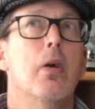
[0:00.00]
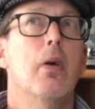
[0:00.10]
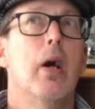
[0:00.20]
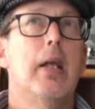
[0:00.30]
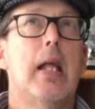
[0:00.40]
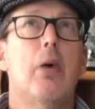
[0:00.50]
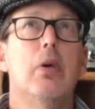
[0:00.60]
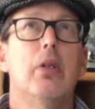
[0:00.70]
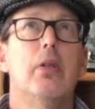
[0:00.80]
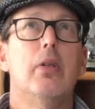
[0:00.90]
And that
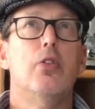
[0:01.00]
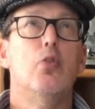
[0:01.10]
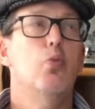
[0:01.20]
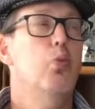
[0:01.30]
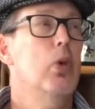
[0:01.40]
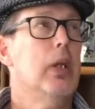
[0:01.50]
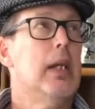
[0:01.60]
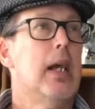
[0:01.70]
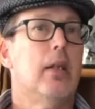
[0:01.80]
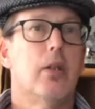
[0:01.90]
one, you really
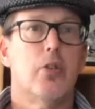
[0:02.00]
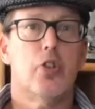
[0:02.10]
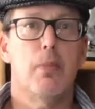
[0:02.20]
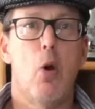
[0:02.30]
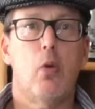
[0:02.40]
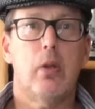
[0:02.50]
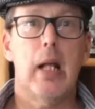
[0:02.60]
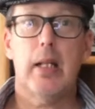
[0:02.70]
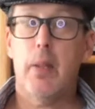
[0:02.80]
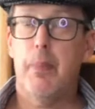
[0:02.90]
got the smoke.
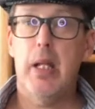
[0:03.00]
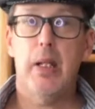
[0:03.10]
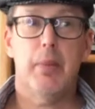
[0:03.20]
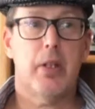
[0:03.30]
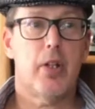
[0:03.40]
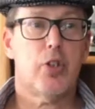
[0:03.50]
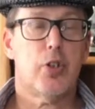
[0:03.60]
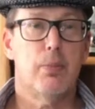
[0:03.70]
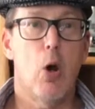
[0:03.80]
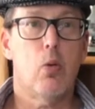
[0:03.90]
Not the peat, but the
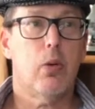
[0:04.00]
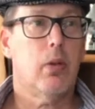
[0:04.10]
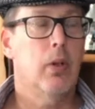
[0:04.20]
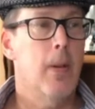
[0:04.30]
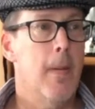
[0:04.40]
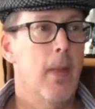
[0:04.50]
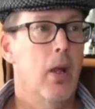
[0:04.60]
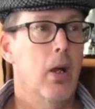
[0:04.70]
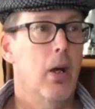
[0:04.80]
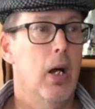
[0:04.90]
smoke
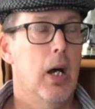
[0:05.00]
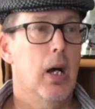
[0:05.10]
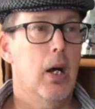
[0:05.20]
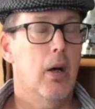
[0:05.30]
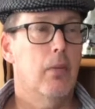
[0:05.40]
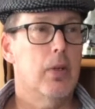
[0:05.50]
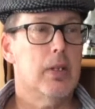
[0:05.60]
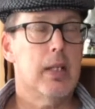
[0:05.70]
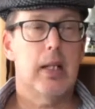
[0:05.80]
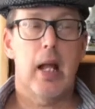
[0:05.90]

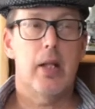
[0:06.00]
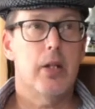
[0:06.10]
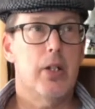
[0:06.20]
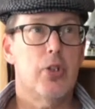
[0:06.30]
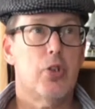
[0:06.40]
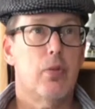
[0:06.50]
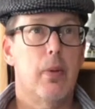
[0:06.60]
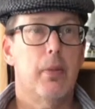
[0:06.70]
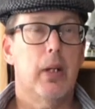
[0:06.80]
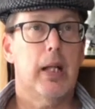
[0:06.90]
was in it. I just
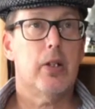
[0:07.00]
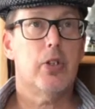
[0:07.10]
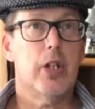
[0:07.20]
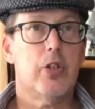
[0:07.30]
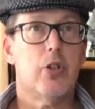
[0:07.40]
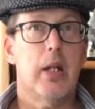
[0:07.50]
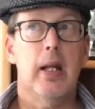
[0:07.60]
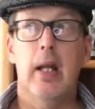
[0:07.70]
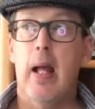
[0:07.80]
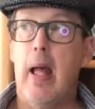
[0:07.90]
remember it like it's yesterday.
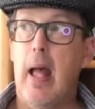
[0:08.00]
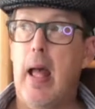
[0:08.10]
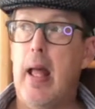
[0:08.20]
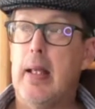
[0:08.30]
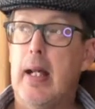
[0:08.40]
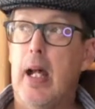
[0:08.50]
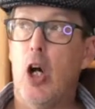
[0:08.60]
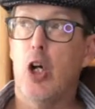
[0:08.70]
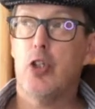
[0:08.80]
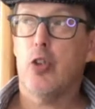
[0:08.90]
And I
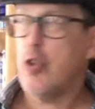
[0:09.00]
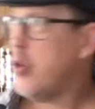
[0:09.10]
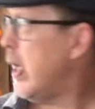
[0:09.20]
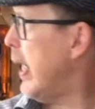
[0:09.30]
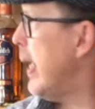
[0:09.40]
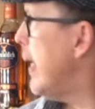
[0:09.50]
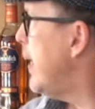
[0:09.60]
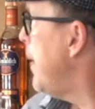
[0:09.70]
also tried